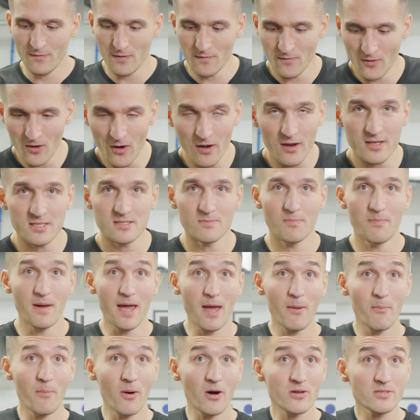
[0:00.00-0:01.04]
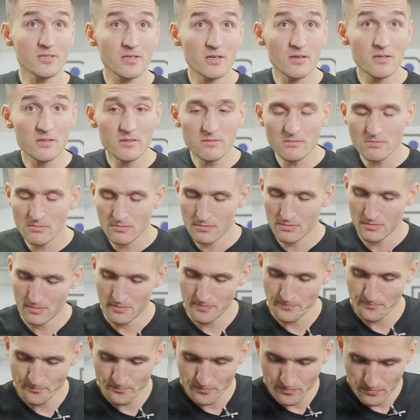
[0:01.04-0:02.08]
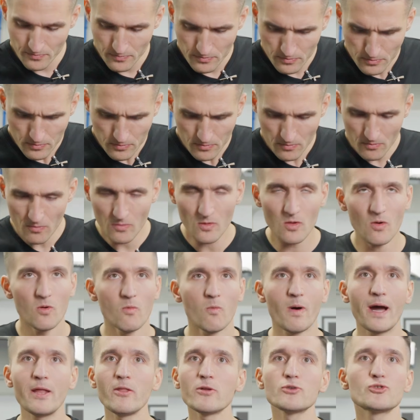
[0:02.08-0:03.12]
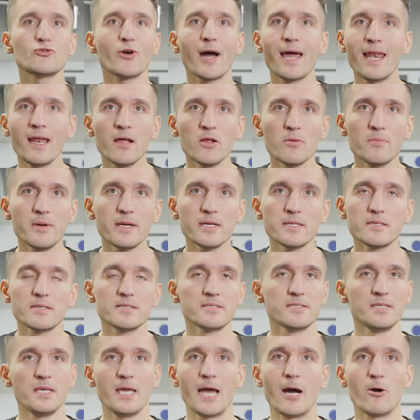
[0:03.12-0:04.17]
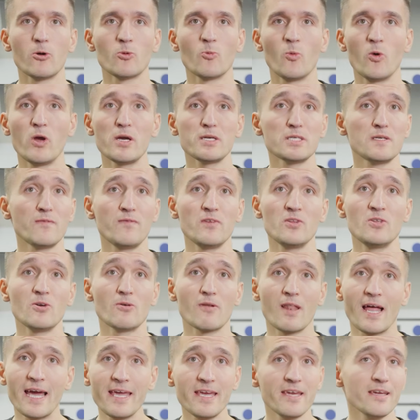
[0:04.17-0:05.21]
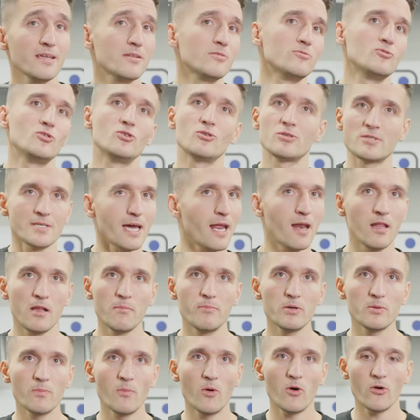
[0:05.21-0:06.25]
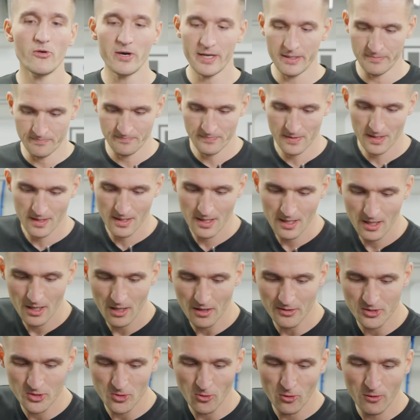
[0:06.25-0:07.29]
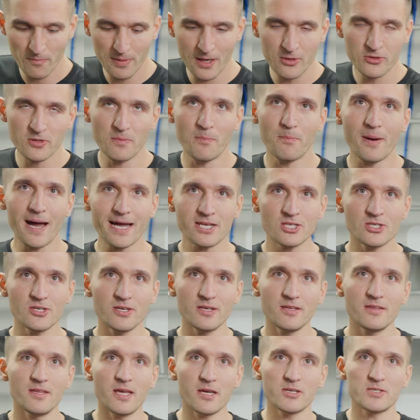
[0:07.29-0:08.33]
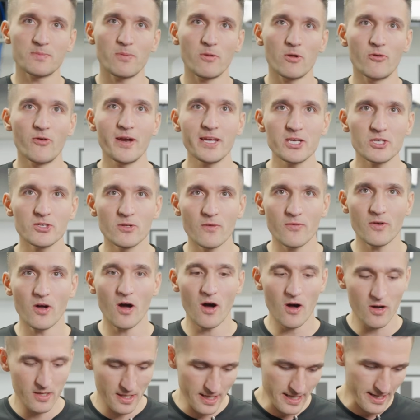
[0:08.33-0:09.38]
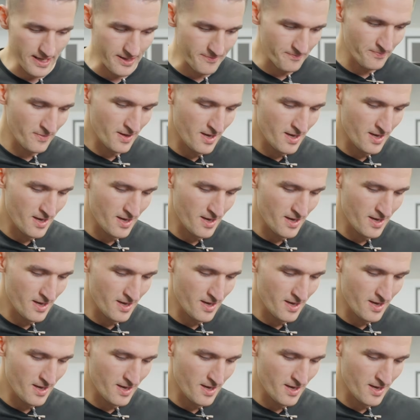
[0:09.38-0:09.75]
you've got a spare bottle, why not try a little bit, see how it works. If you don't like it, just add a little bit more in. It's all about the passion, the exploration of car care.